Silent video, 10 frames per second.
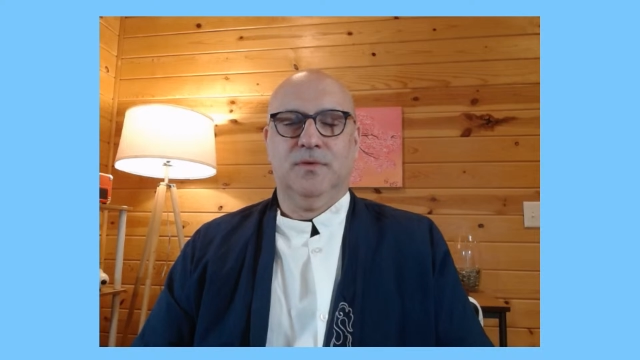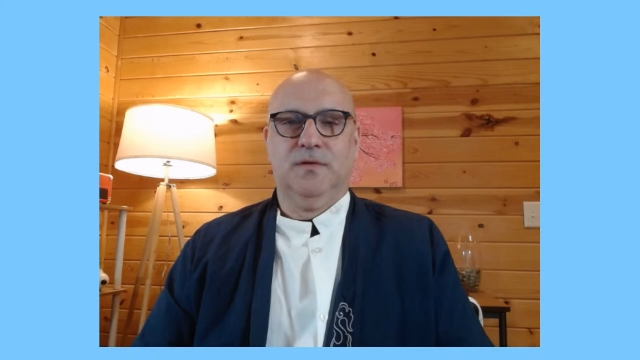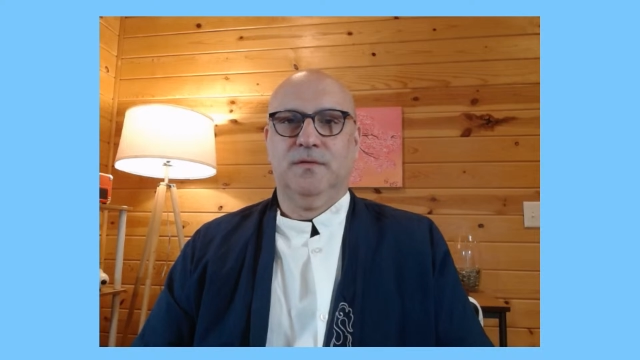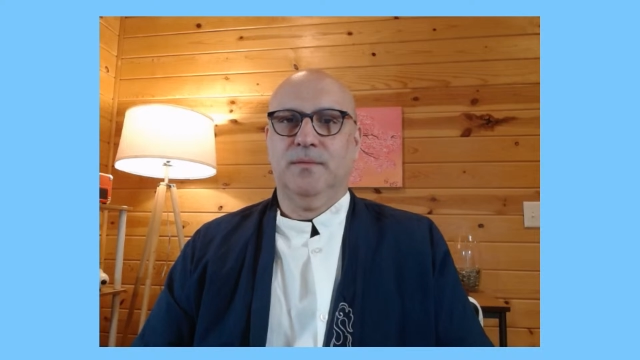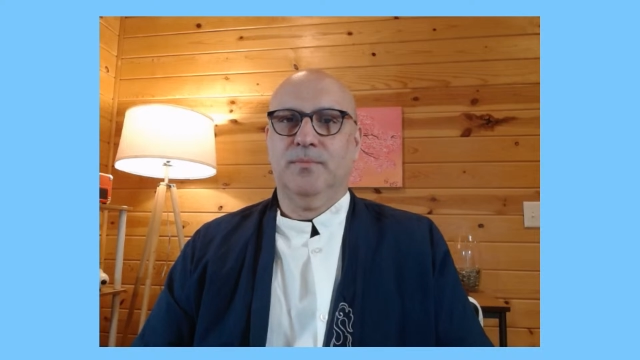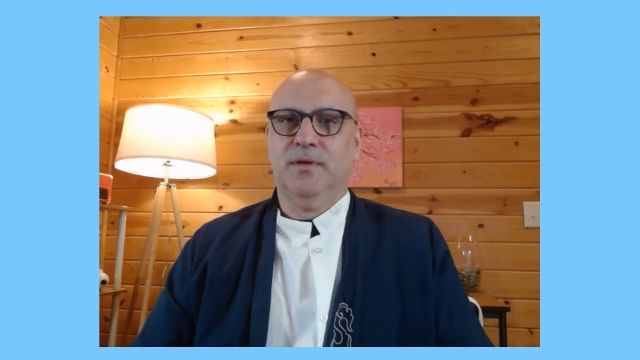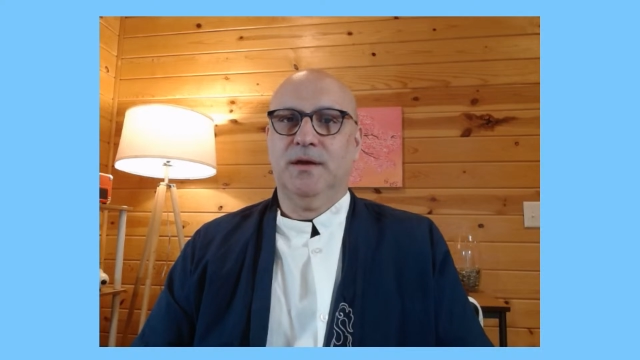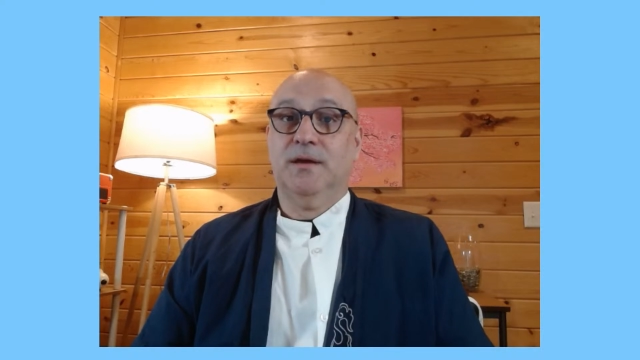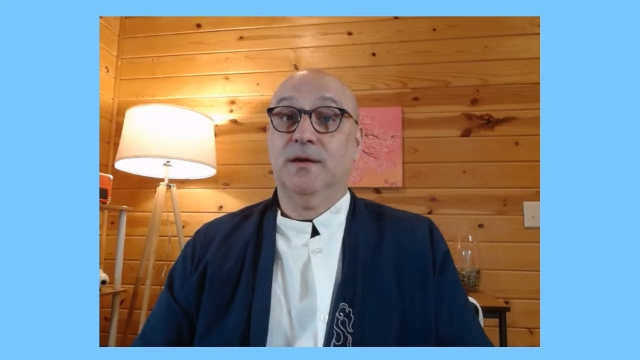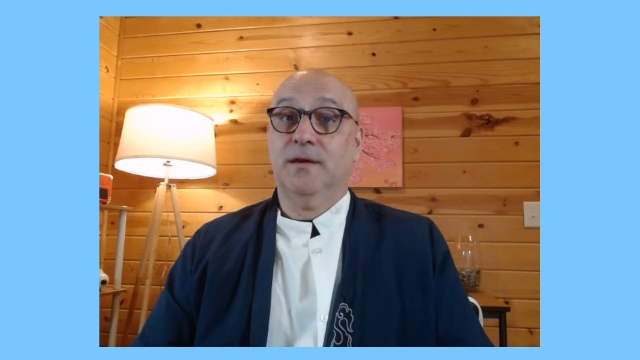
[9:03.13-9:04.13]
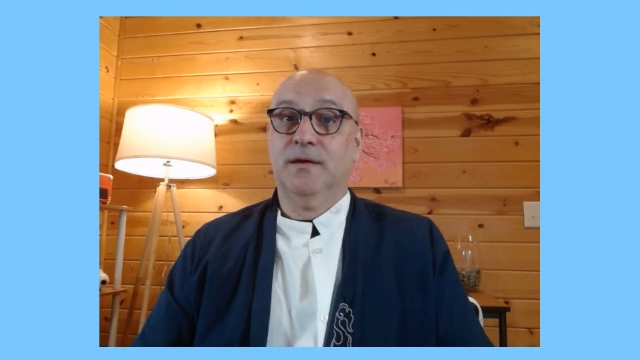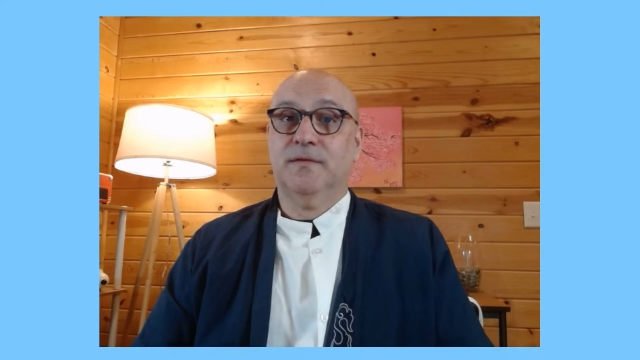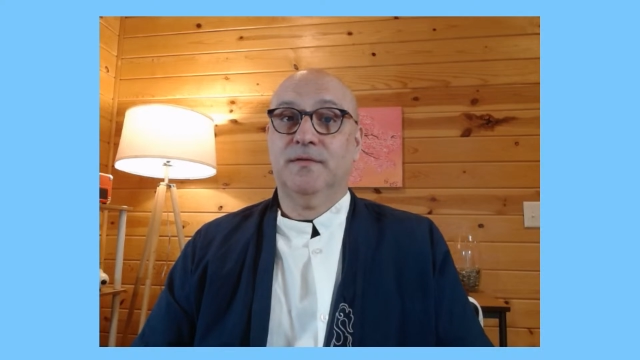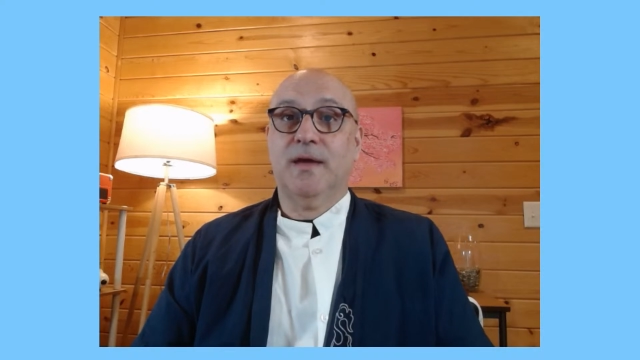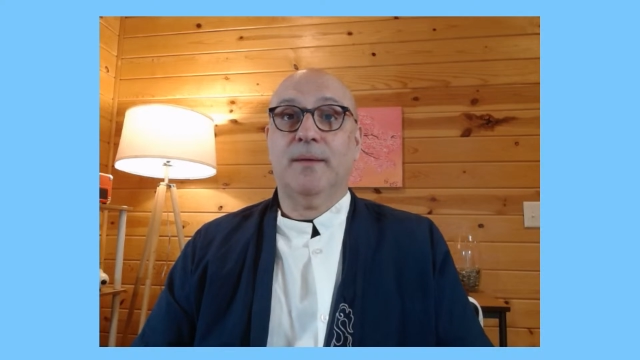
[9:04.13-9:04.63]
Simply
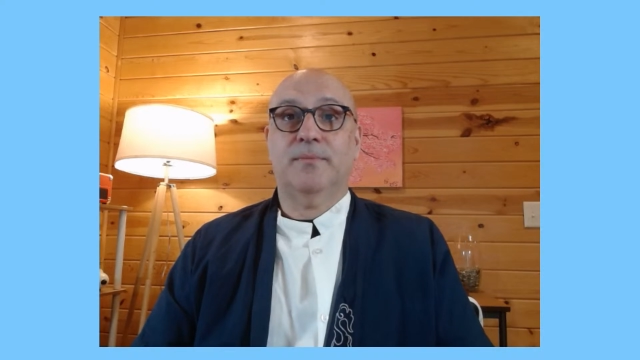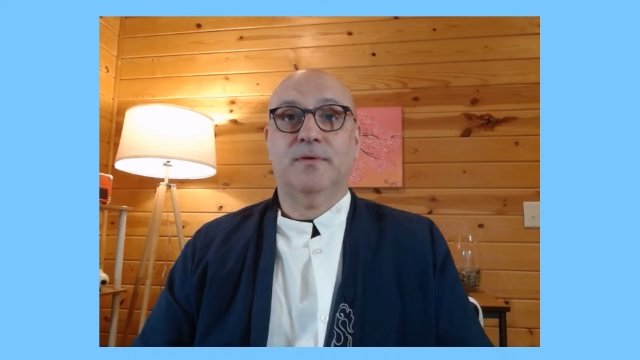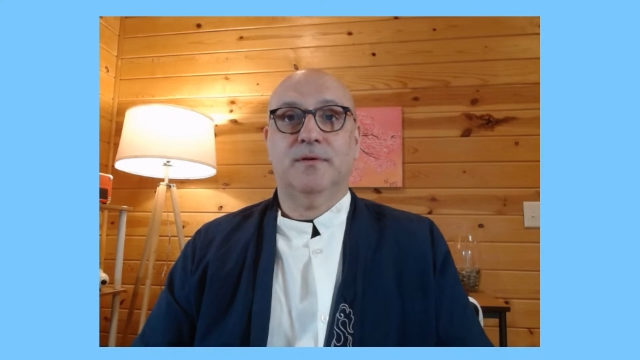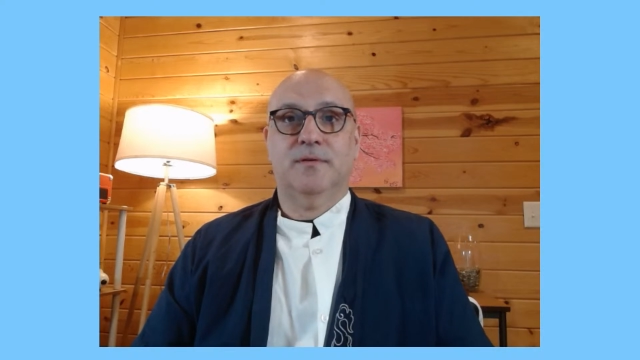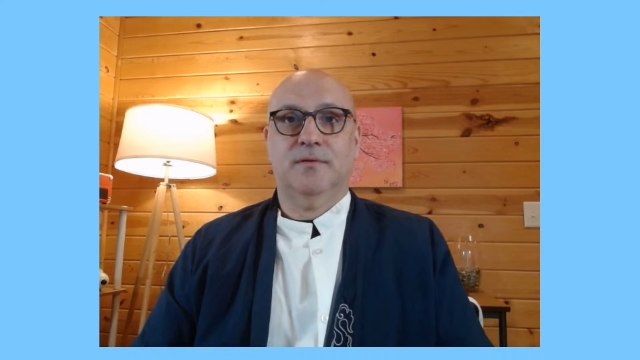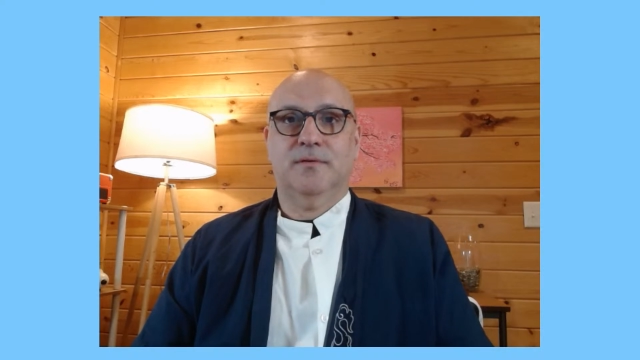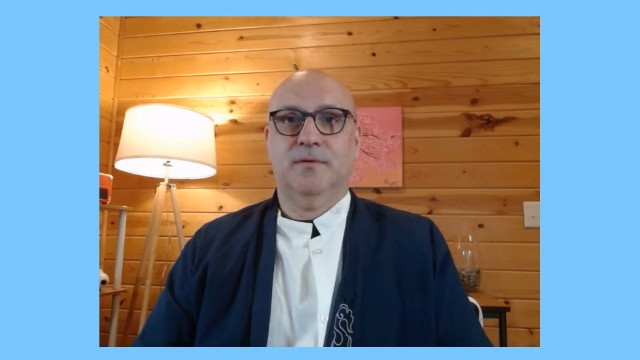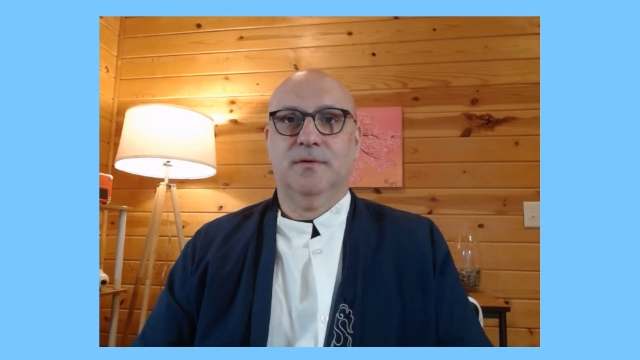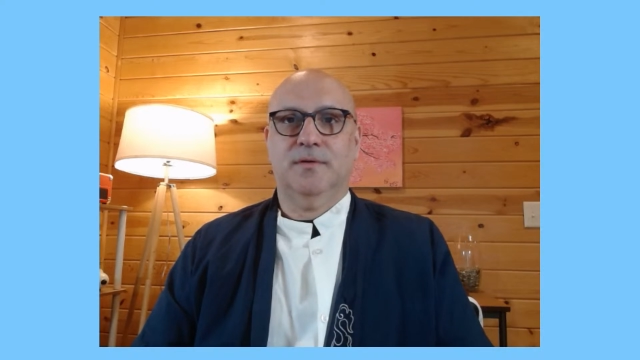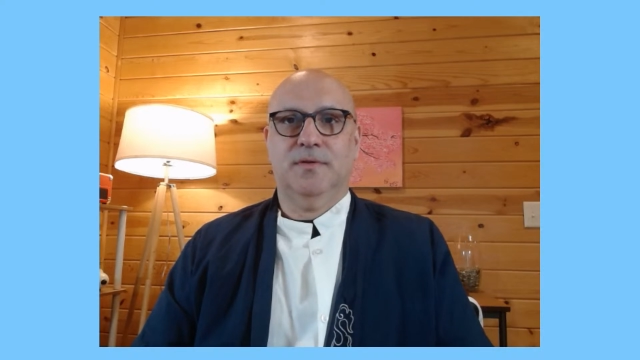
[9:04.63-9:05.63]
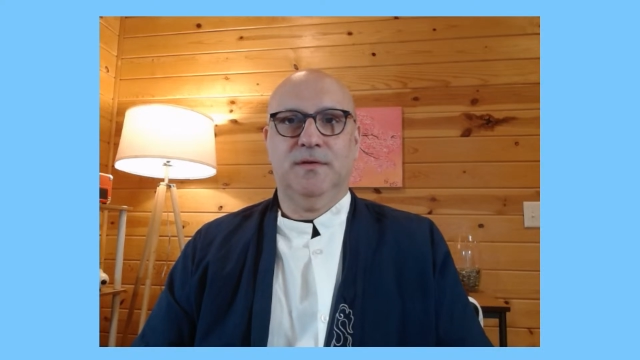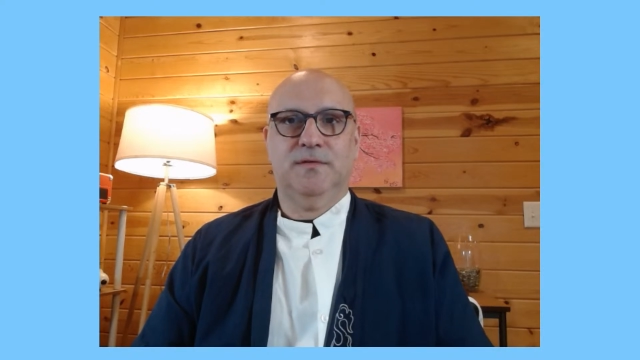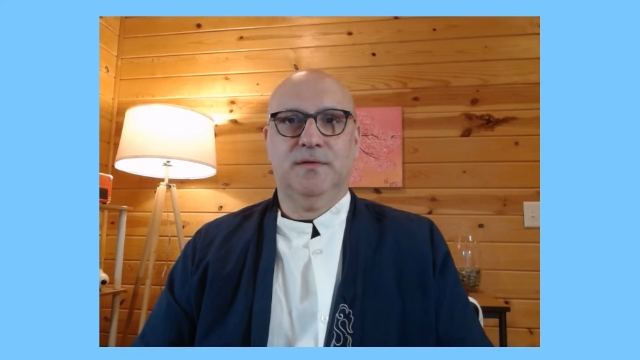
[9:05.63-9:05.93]
accept these